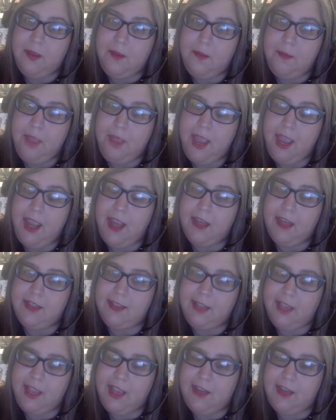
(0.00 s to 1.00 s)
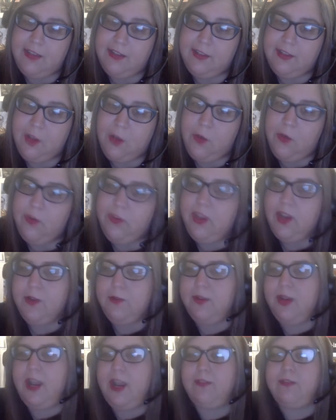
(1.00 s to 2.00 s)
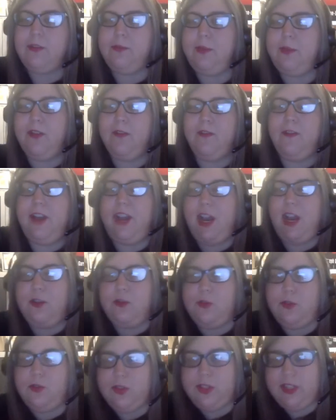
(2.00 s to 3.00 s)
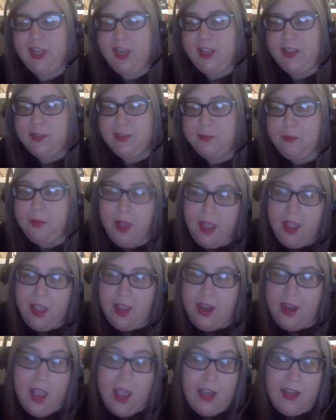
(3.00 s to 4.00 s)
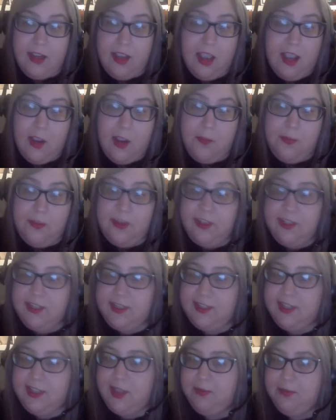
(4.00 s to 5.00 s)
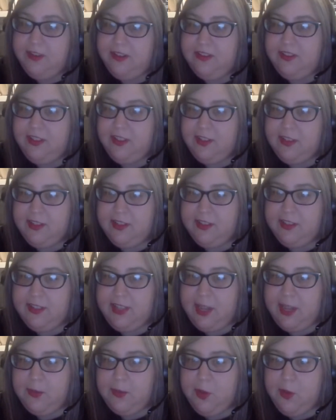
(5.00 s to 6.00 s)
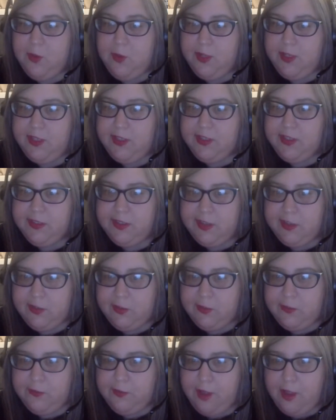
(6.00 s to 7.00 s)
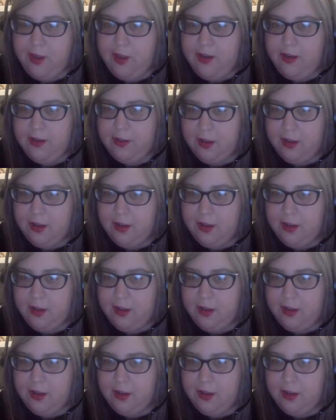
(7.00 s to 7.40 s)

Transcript: pay to send Conan there. It would have to make financial sense. But I hope that it does happen because that was always such a fun